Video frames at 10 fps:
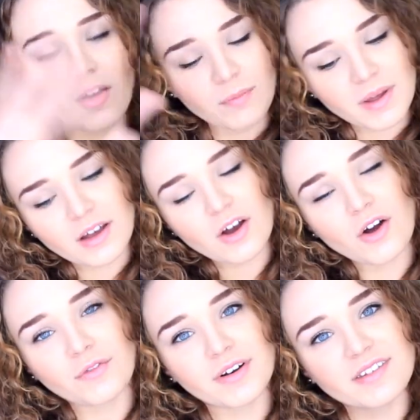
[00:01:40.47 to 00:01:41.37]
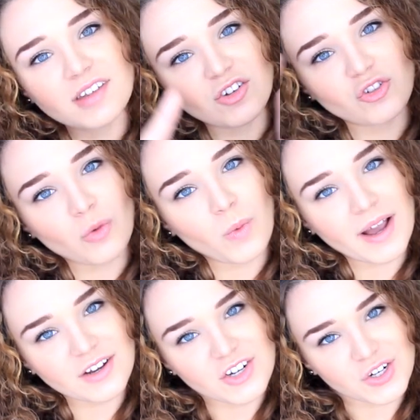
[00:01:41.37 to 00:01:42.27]
of my current
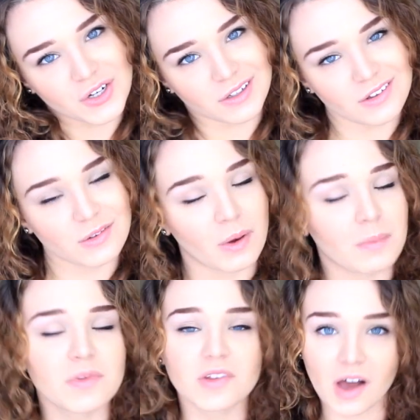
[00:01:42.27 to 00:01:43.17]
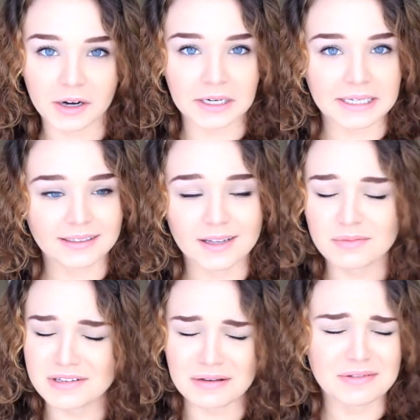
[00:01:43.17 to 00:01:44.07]
situation, so I'm sorry.
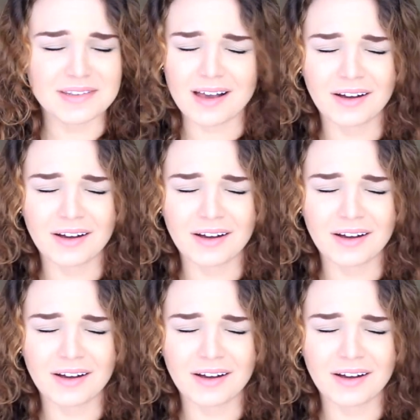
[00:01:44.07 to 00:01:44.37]
I'm so sorry.